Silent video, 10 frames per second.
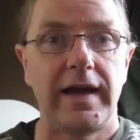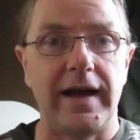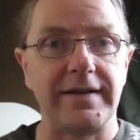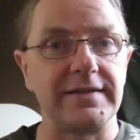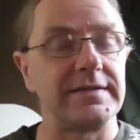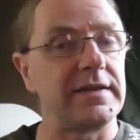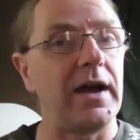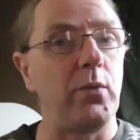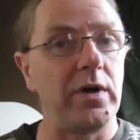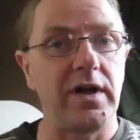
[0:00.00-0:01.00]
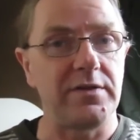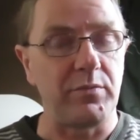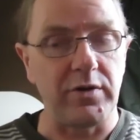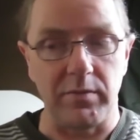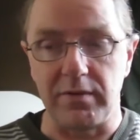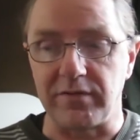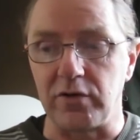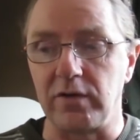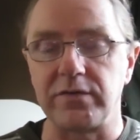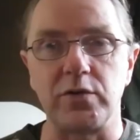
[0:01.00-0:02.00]
Added to that, one other problem I've
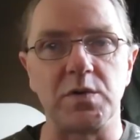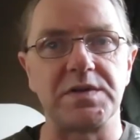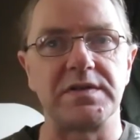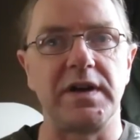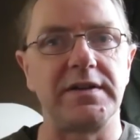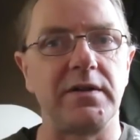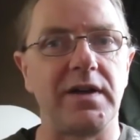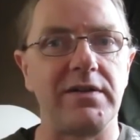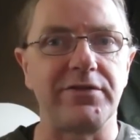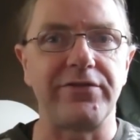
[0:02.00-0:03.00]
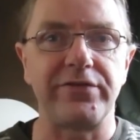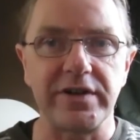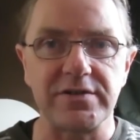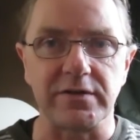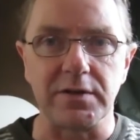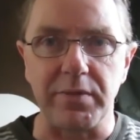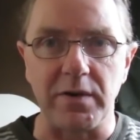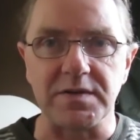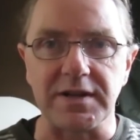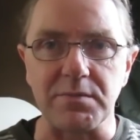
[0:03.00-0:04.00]
got, of course, is that I don't have a fridge on the
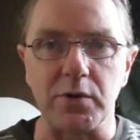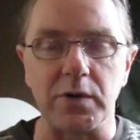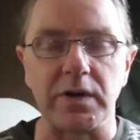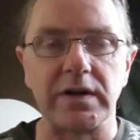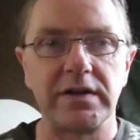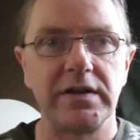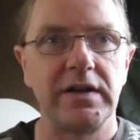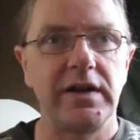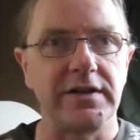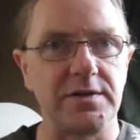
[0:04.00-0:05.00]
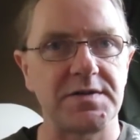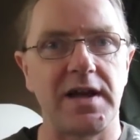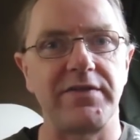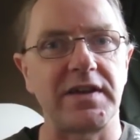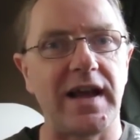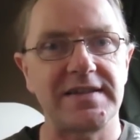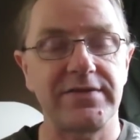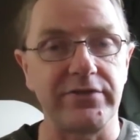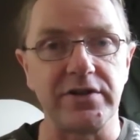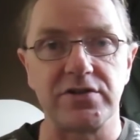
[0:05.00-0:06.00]
boat anymore. I used to have a gas
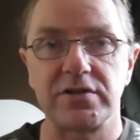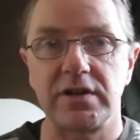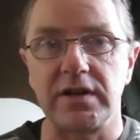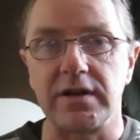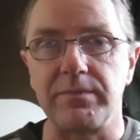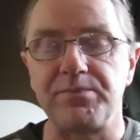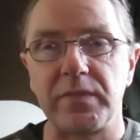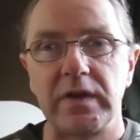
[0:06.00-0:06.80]
fridge, and